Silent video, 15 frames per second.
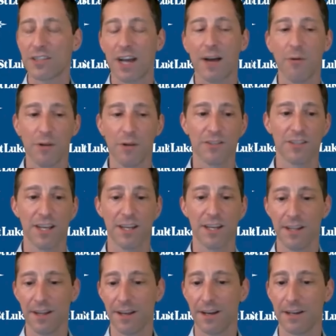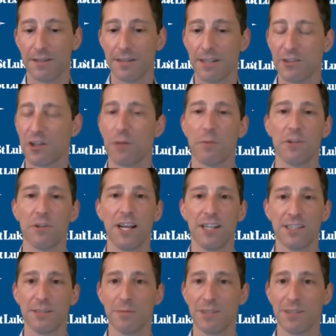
I would have said interpretation,